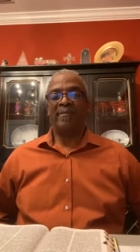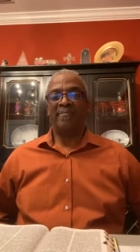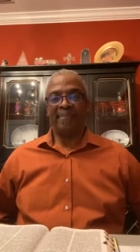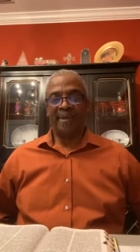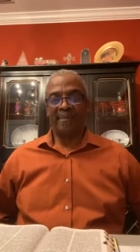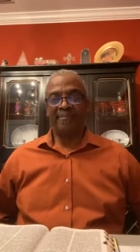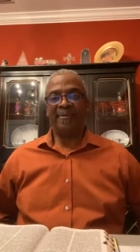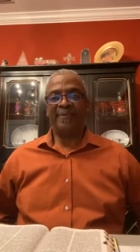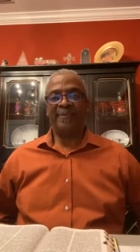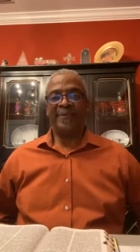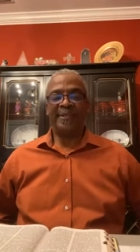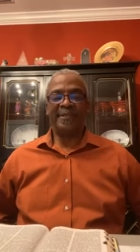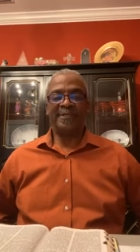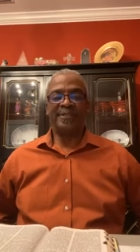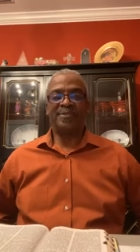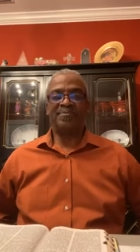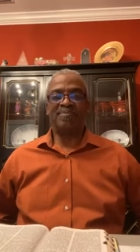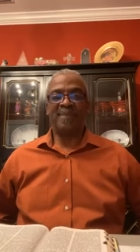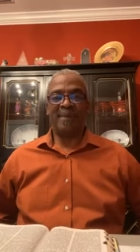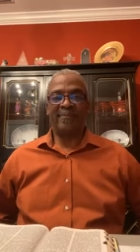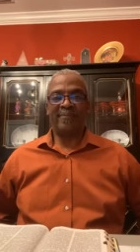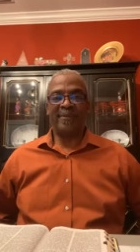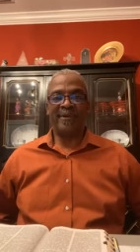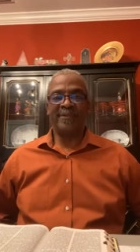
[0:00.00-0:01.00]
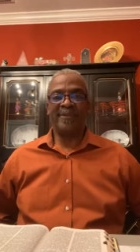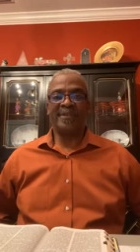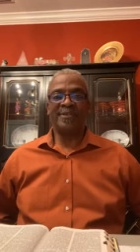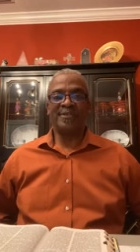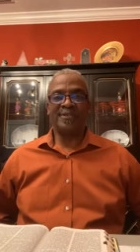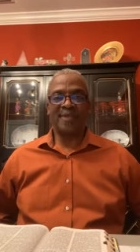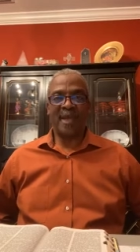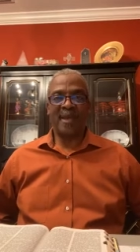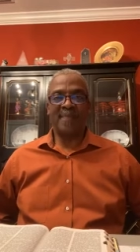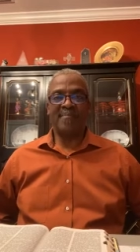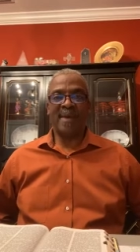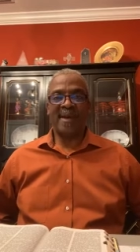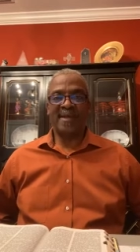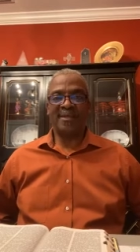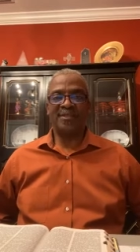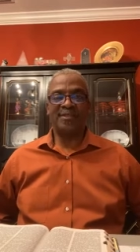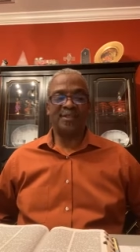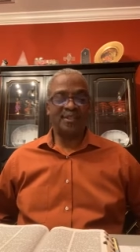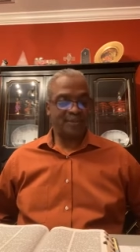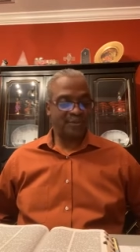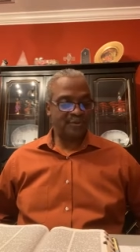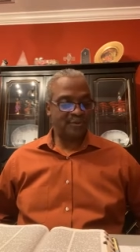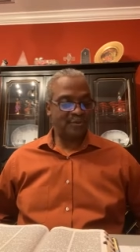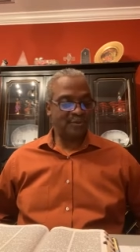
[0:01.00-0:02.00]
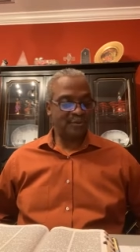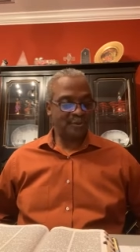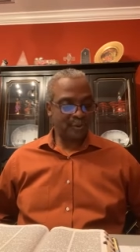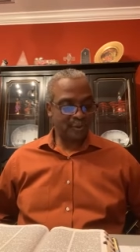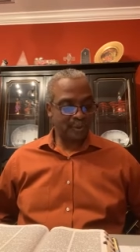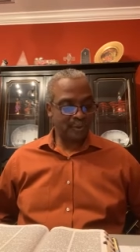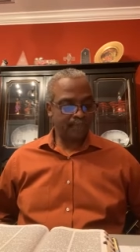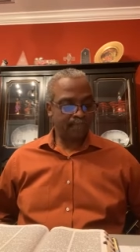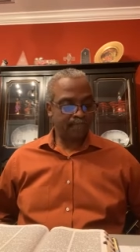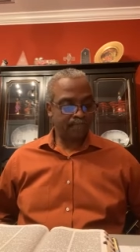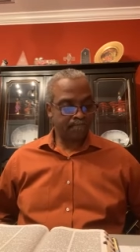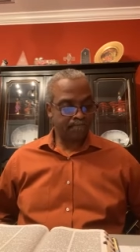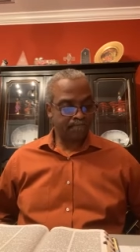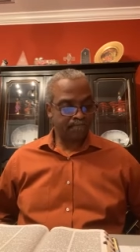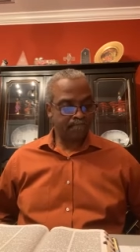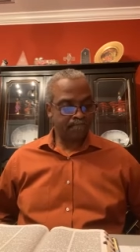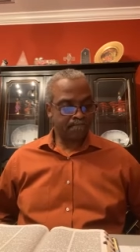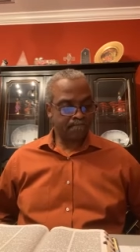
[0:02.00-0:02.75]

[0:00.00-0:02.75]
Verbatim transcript: remember this, my brothers and my sisters.